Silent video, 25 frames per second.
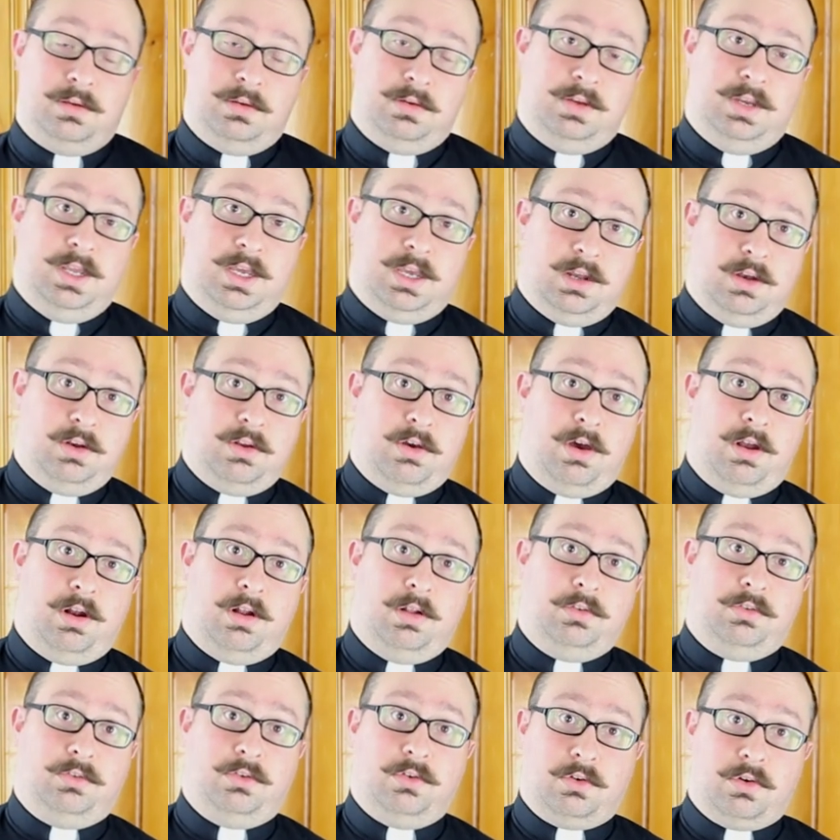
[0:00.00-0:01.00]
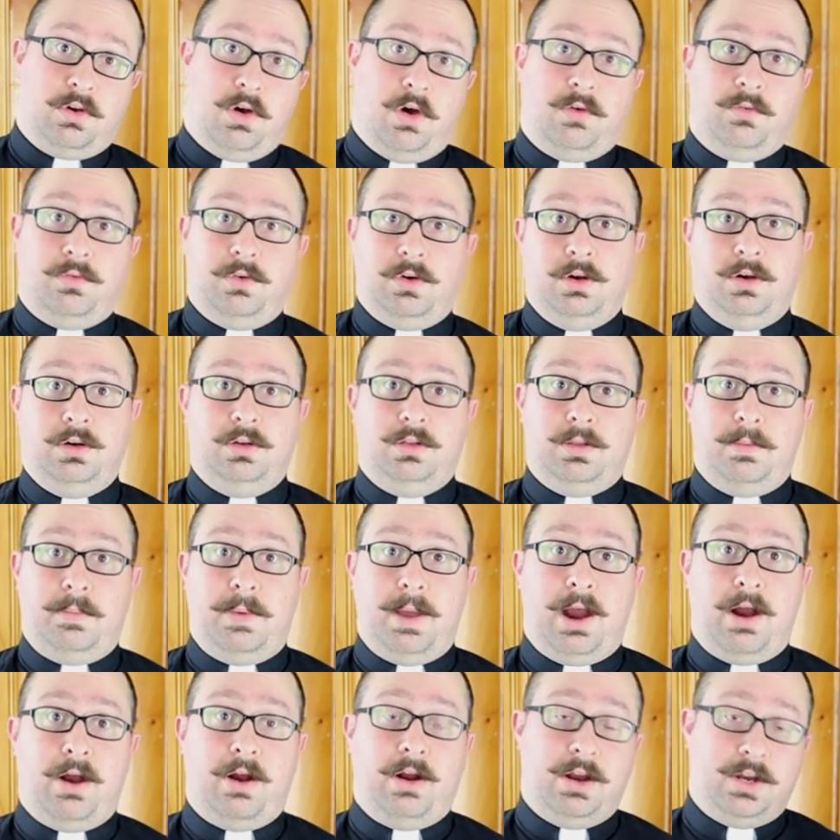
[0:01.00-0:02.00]
Deacon Donald took over the
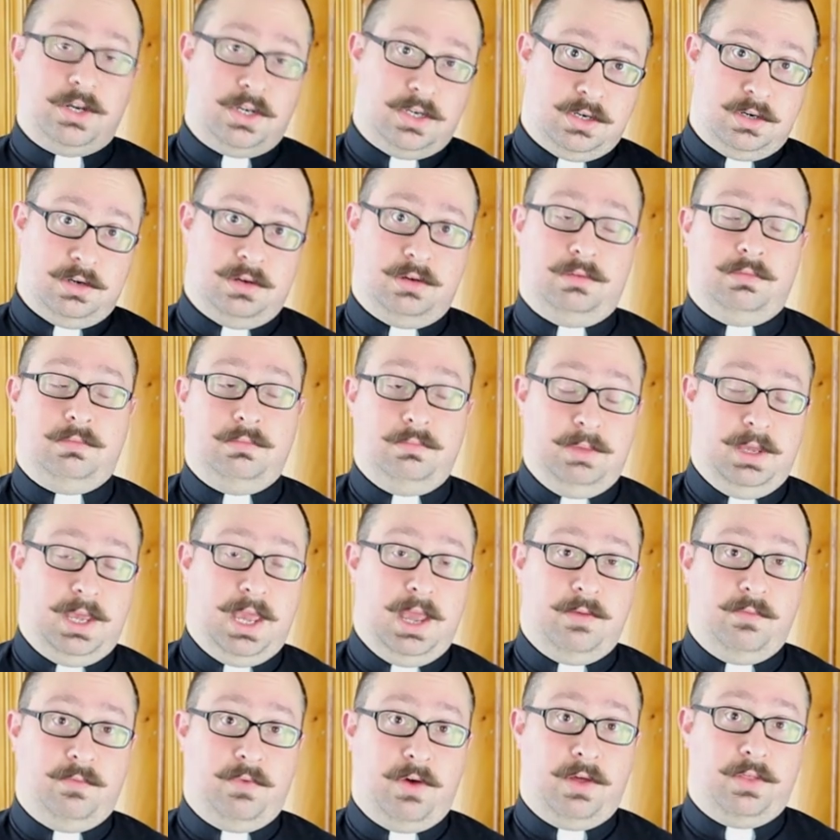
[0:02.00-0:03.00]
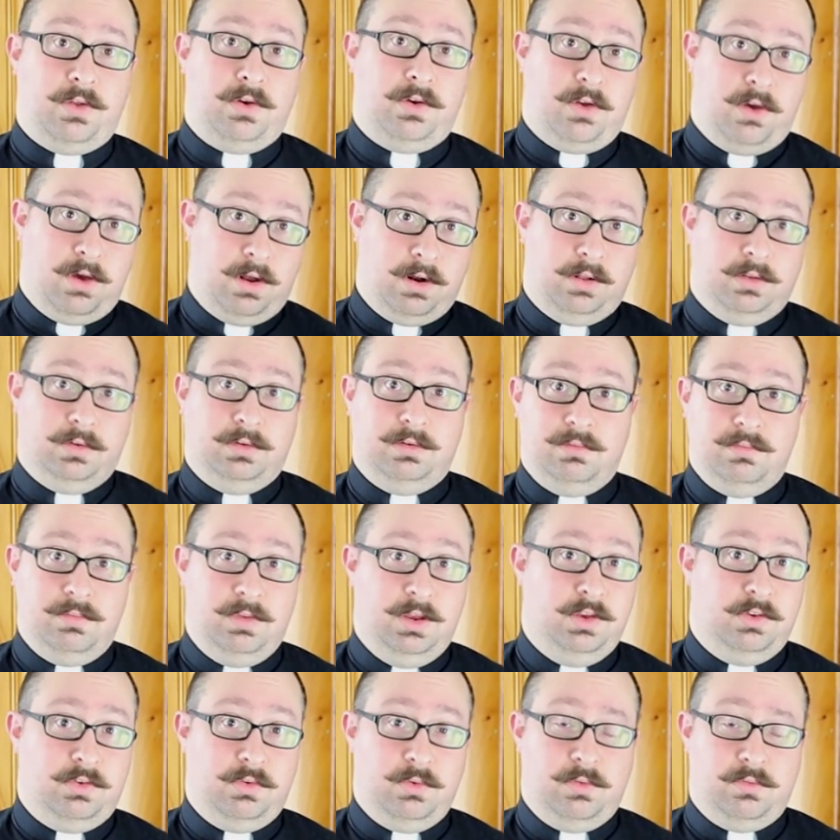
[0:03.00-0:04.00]
parish, became Father Donald.
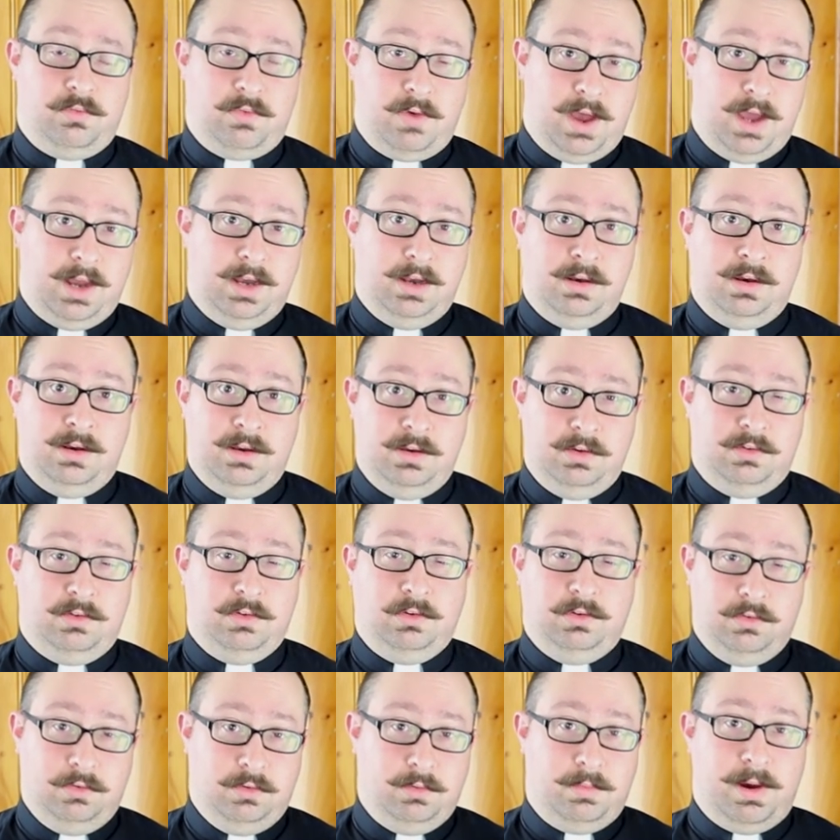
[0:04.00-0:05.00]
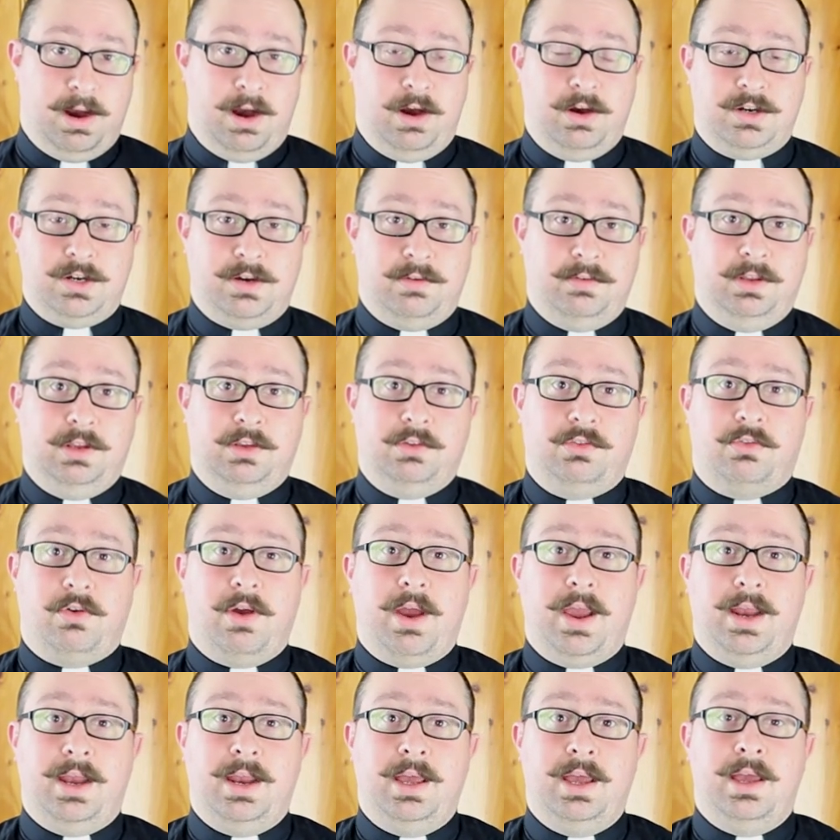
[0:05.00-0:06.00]
He's doing fine. He's still doing the parish. Everything's
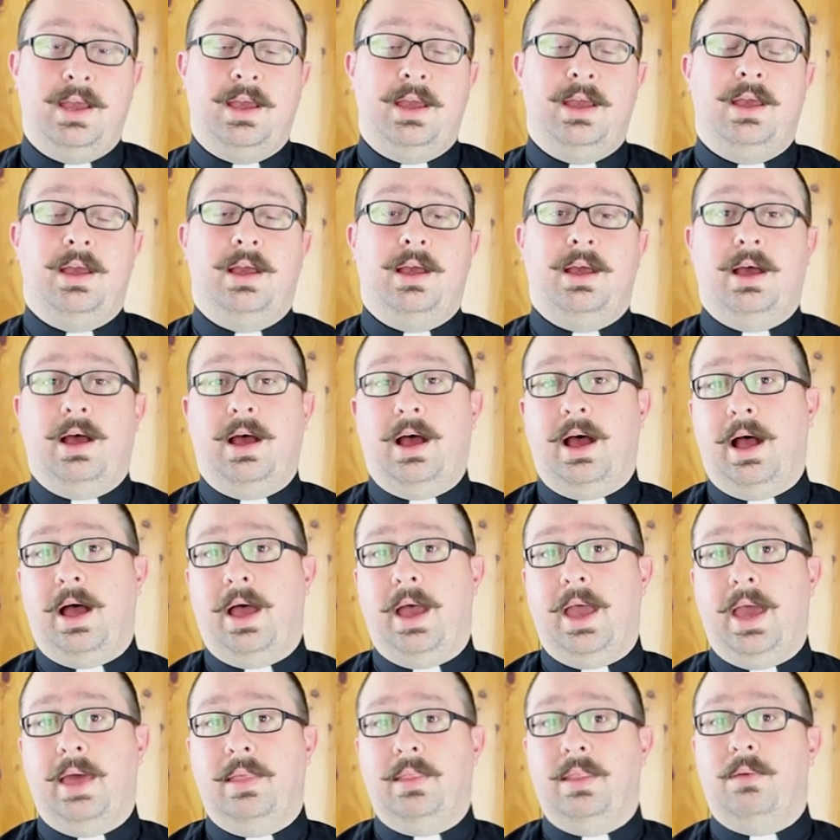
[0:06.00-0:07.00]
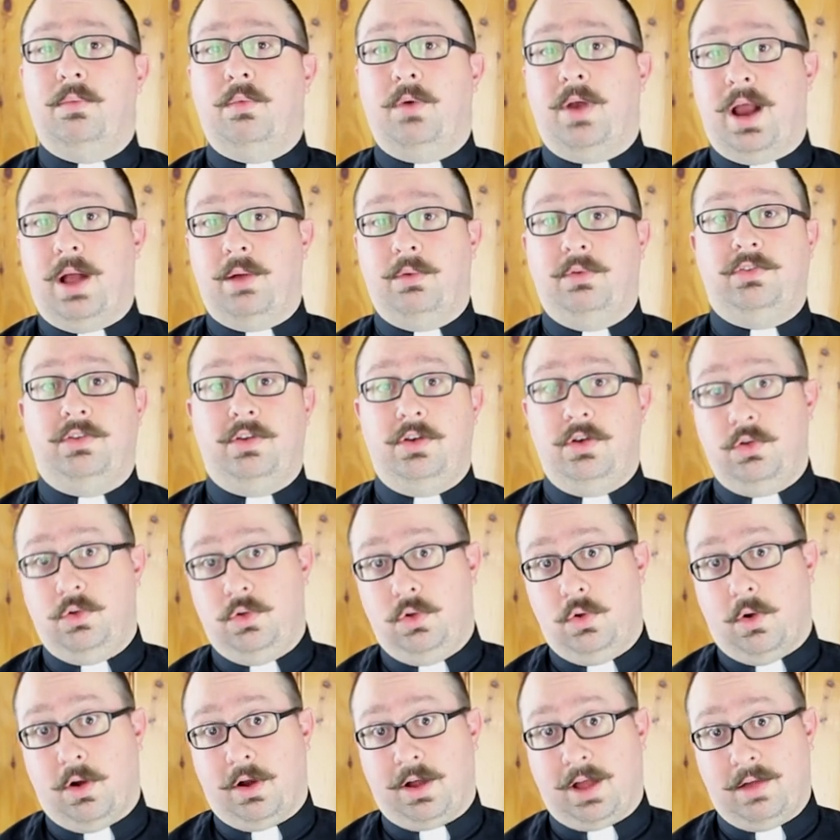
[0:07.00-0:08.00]
great. And then when I was in New
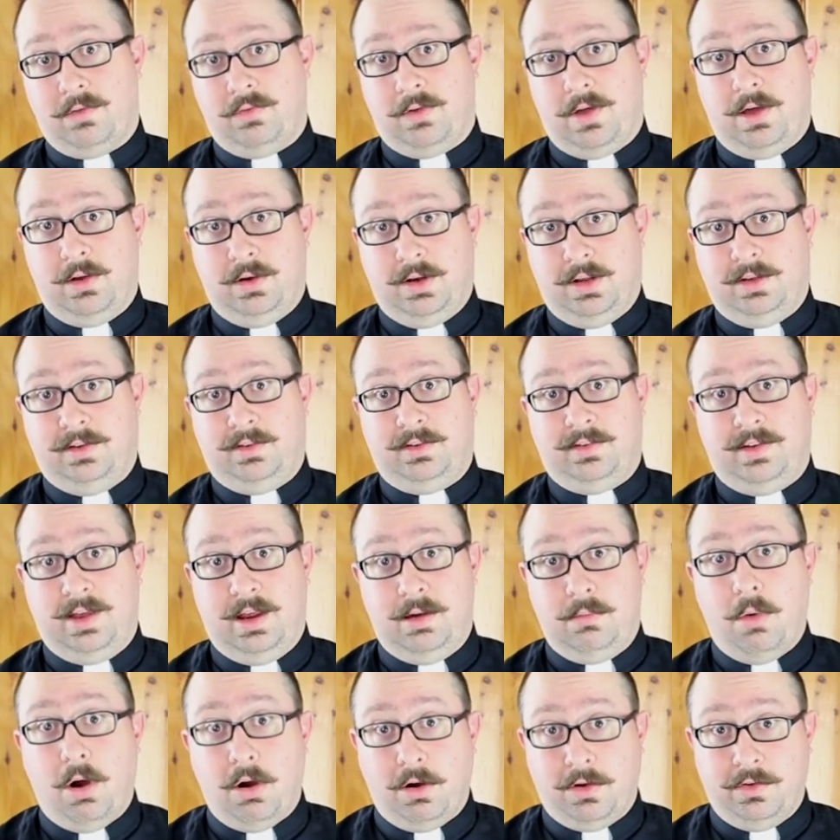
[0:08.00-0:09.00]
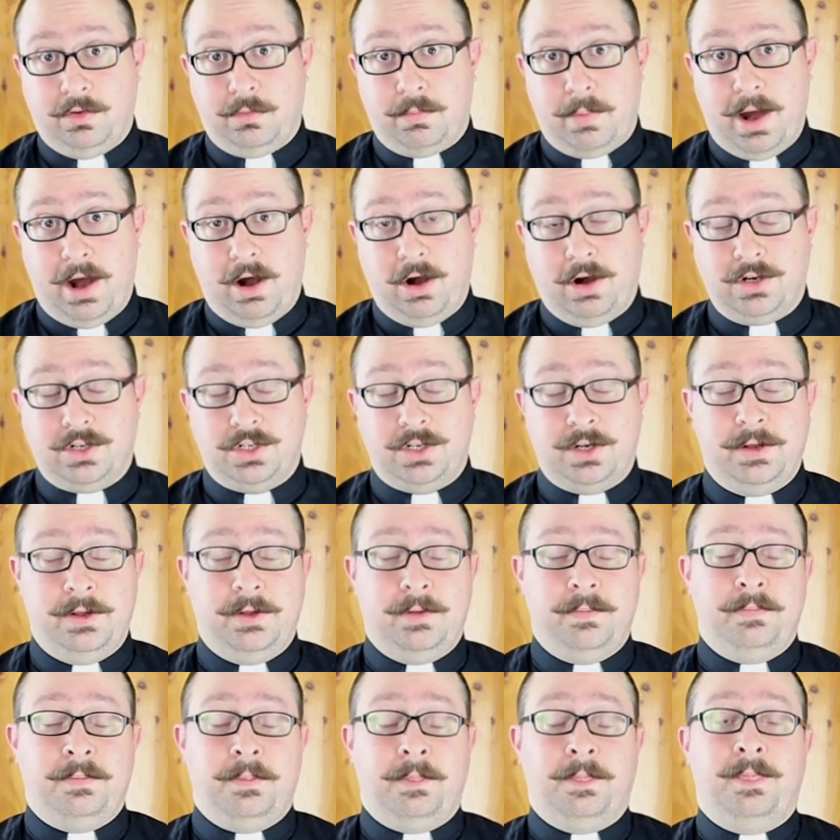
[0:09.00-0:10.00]
York, I founded St. Martin's Parish.
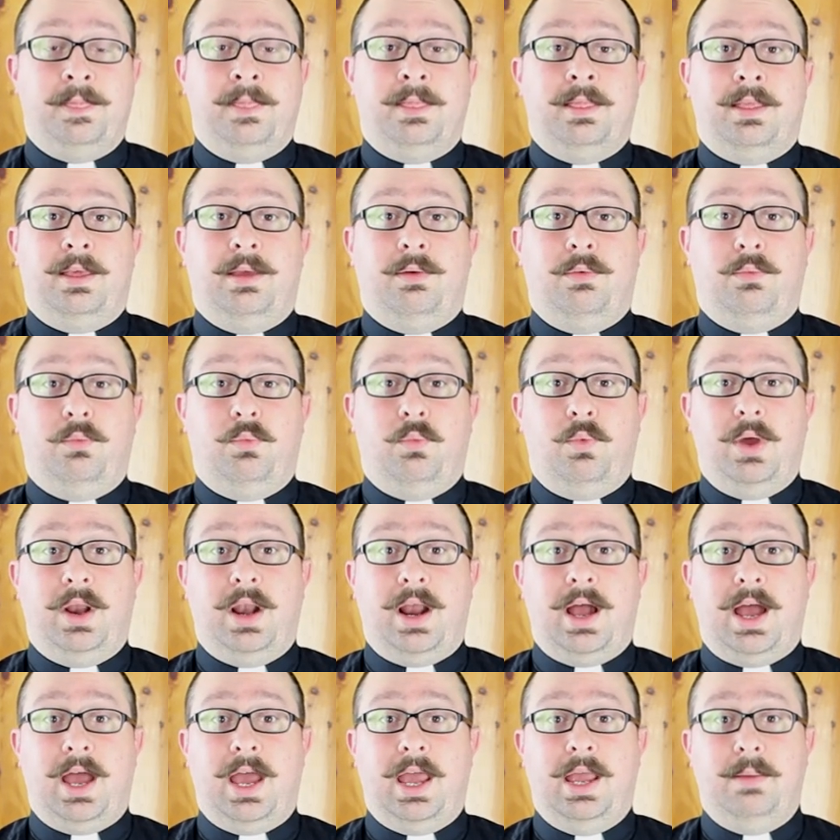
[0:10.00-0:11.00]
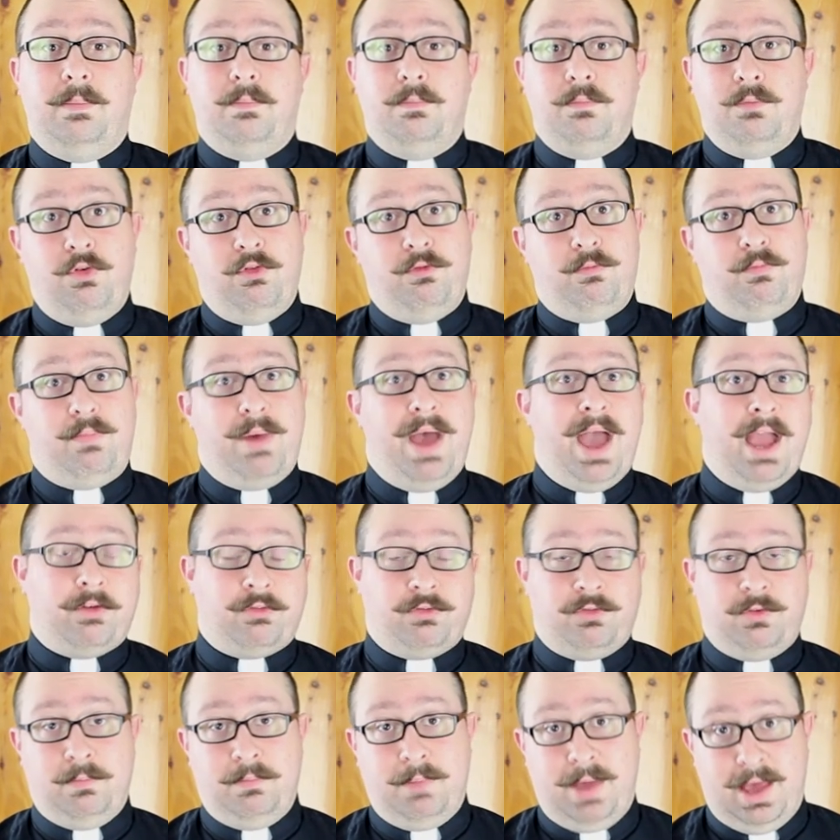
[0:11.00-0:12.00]
When I moved
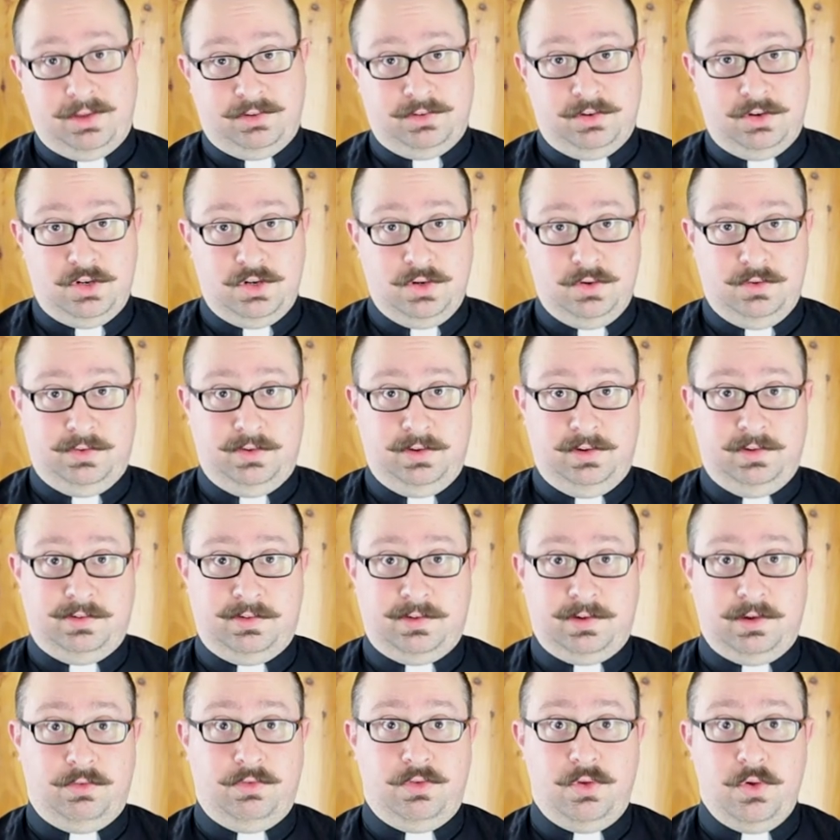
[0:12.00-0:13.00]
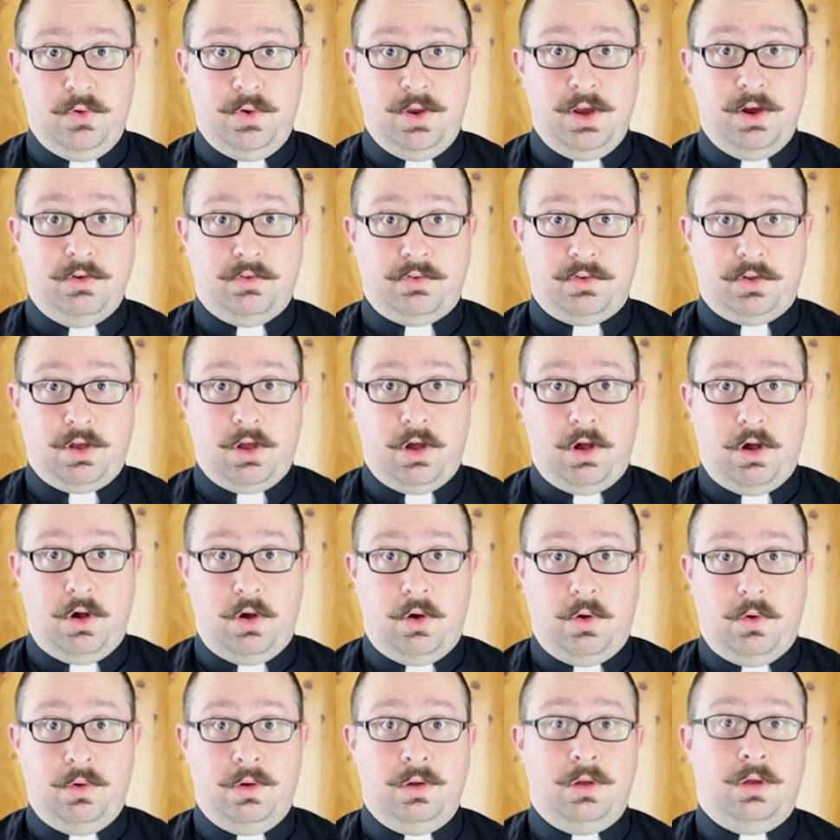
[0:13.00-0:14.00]
back from Massachusetts a few years
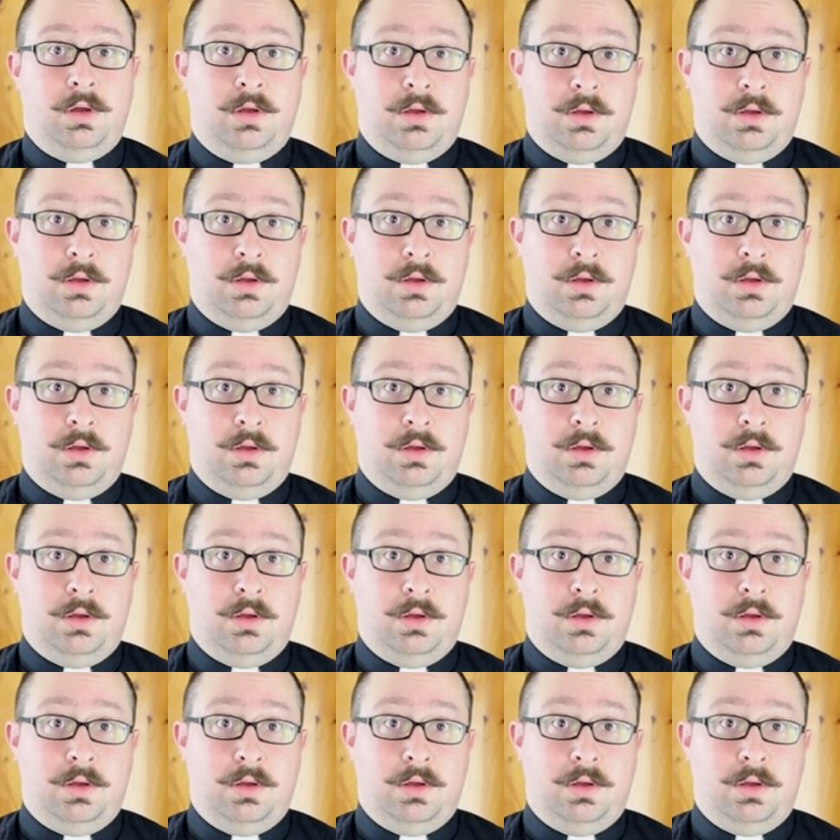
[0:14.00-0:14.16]
ago,